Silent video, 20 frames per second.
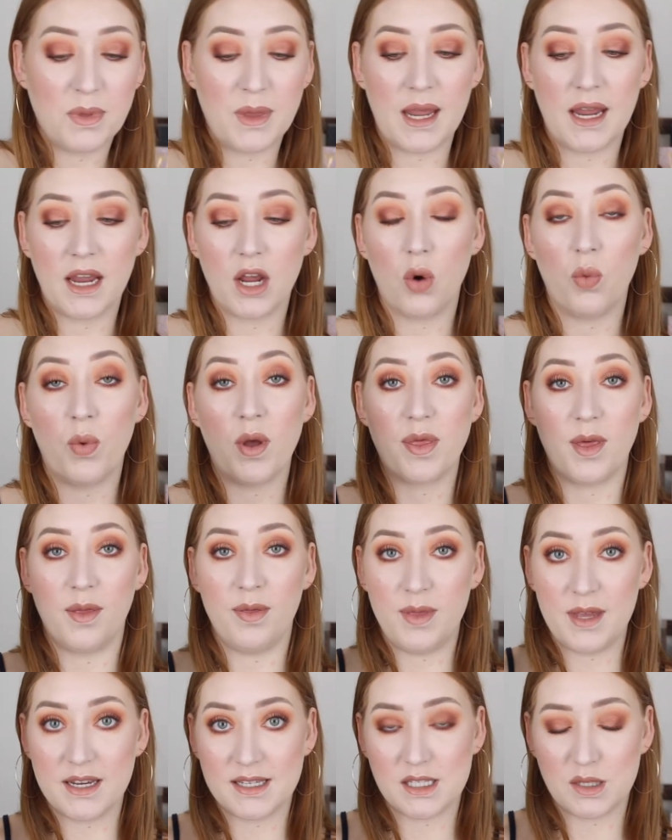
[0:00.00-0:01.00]
thing
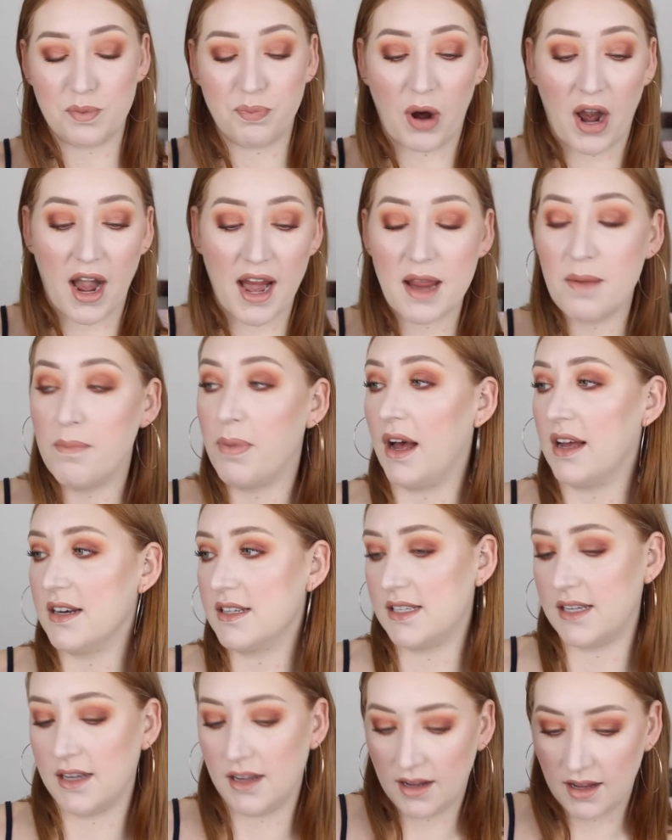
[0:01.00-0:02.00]
with this spray,
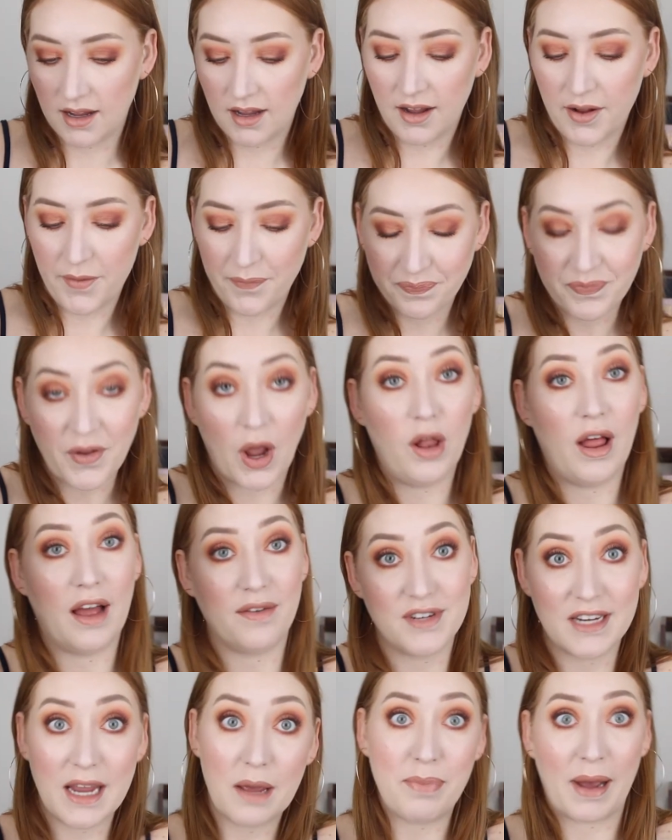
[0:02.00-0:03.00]
but I'll
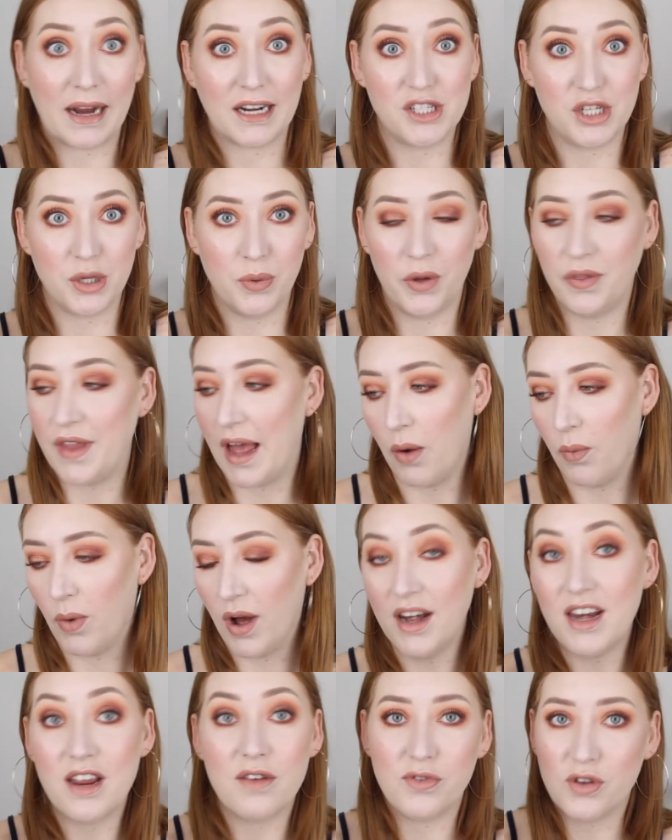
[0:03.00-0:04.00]
have to get back to you on that
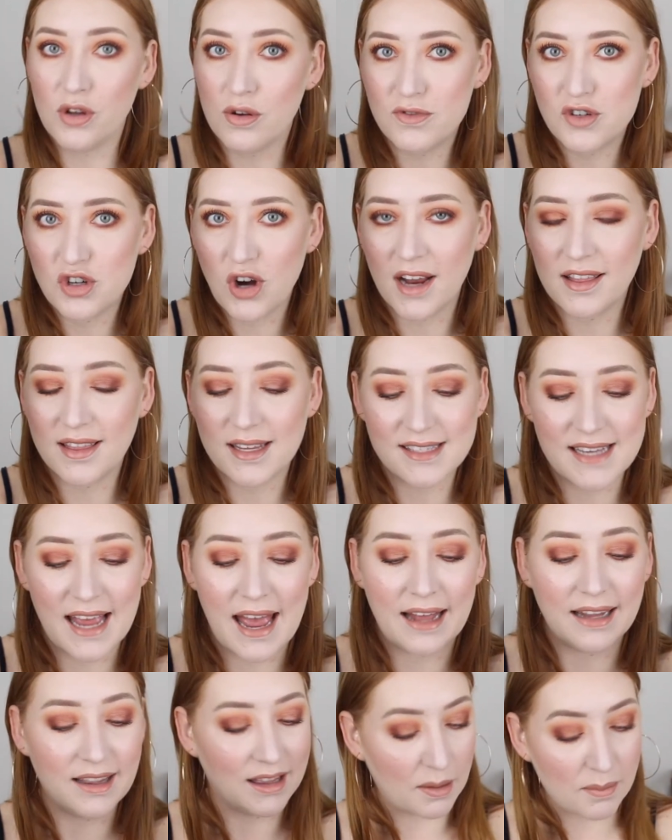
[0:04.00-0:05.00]
one. If you've tried this
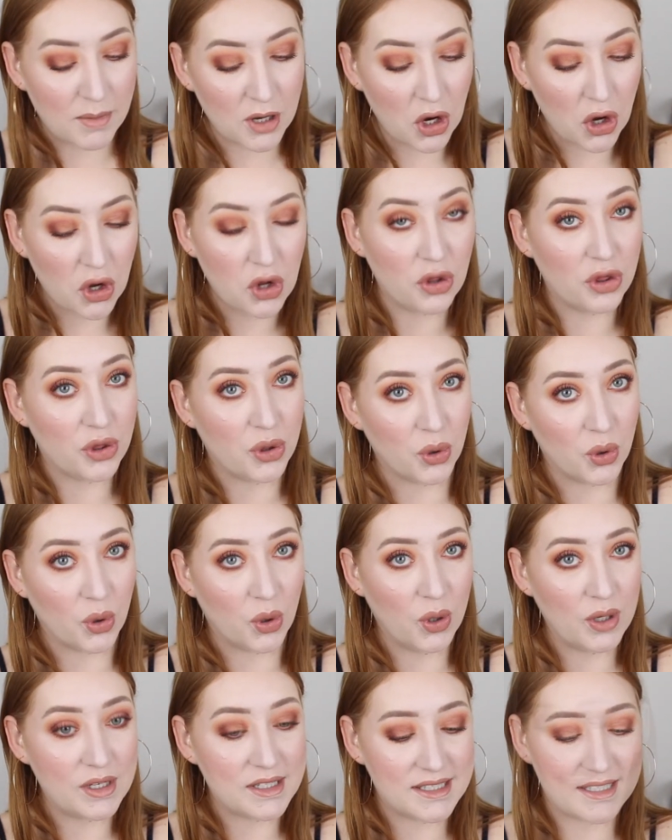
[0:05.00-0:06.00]
out, let me know your
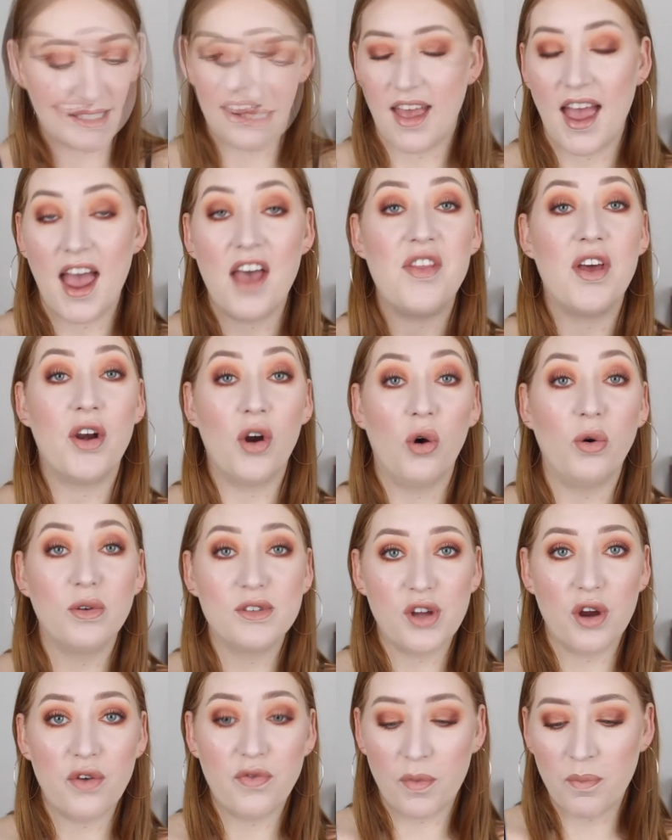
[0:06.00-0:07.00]
thoughts. And then
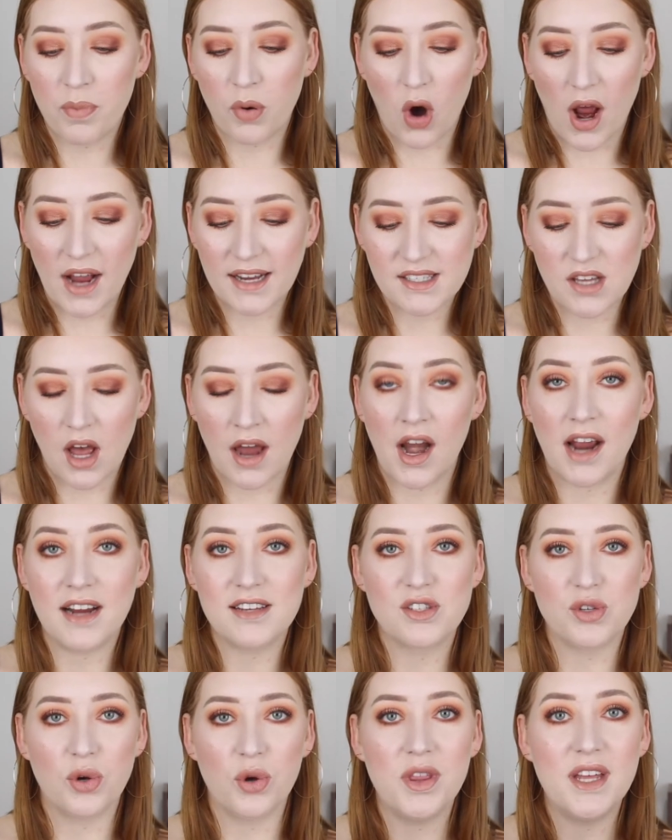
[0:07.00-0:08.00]
also from Priceline, I
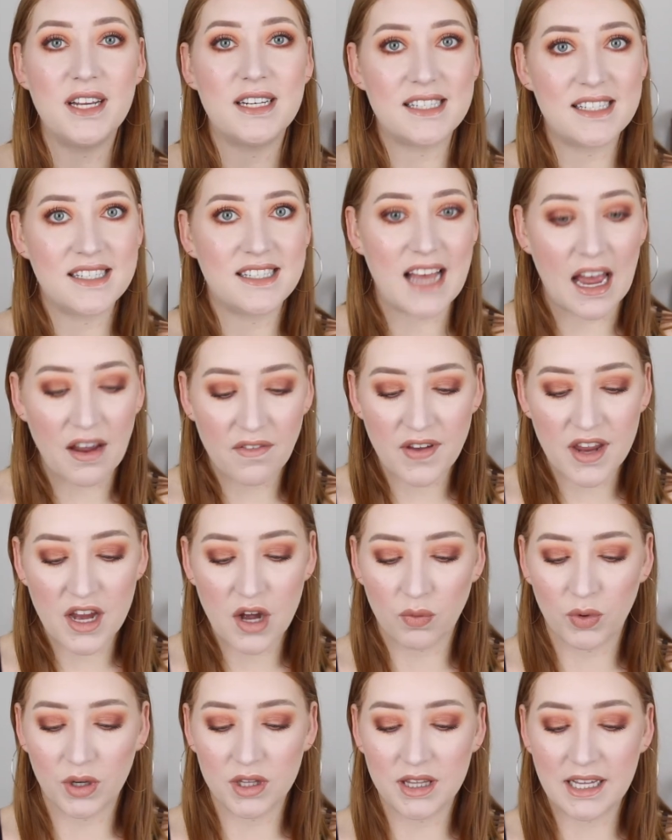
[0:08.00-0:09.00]
saw that Savvy
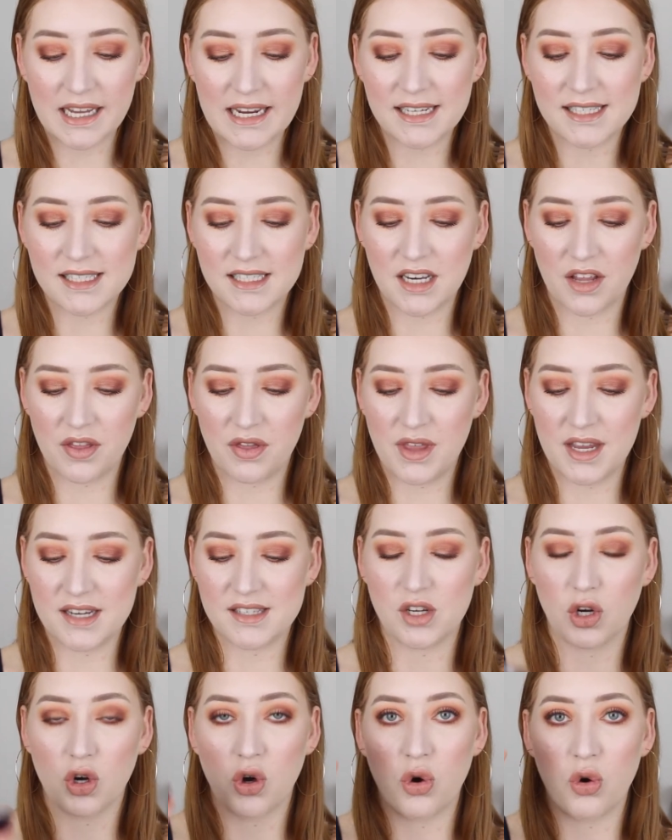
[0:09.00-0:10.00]
released
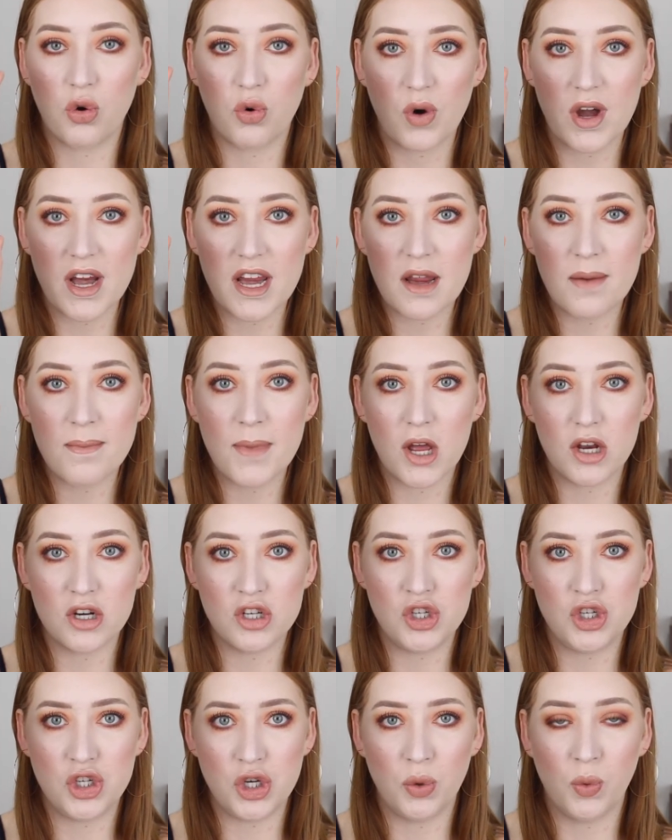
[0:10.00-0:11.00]
this Cream
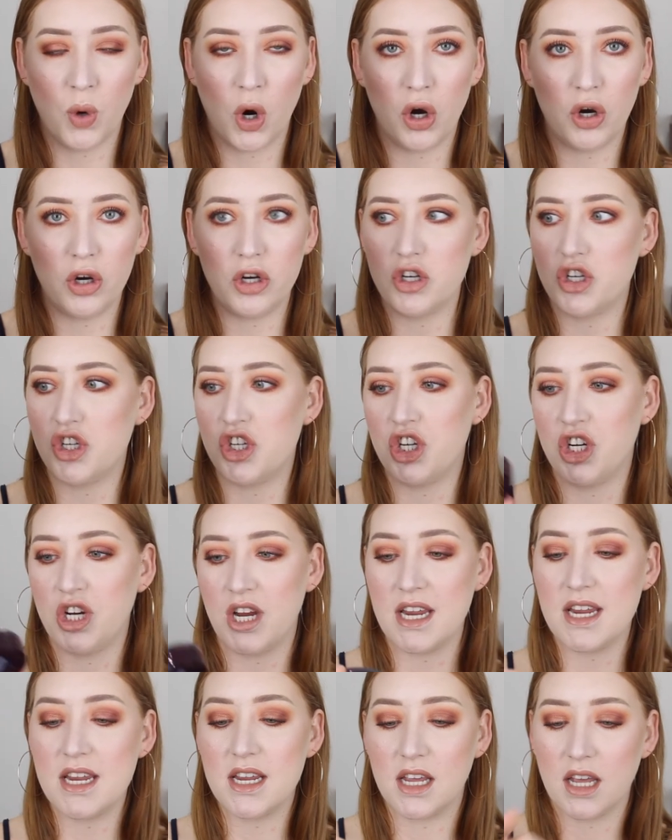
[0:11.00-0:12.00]
Duo
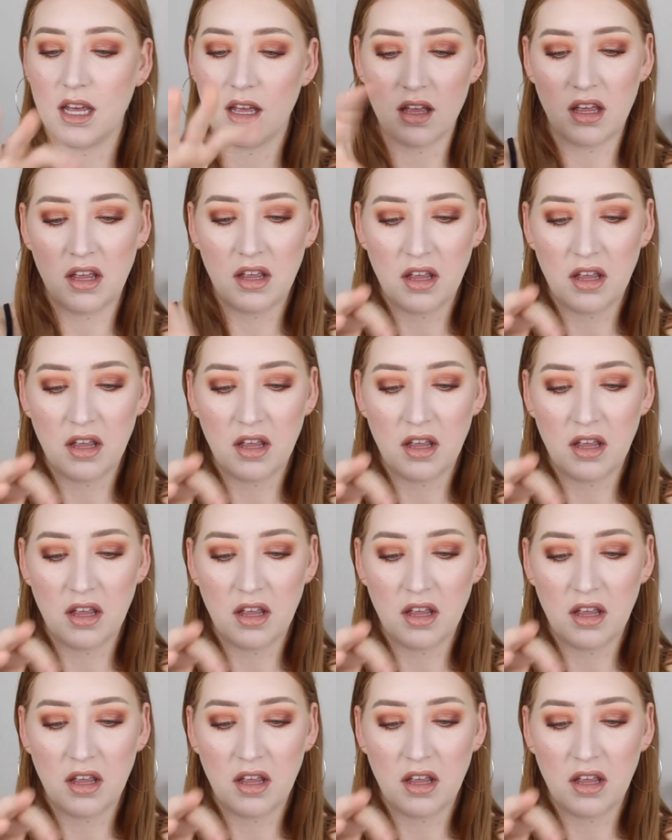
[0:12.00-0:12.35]
Cheek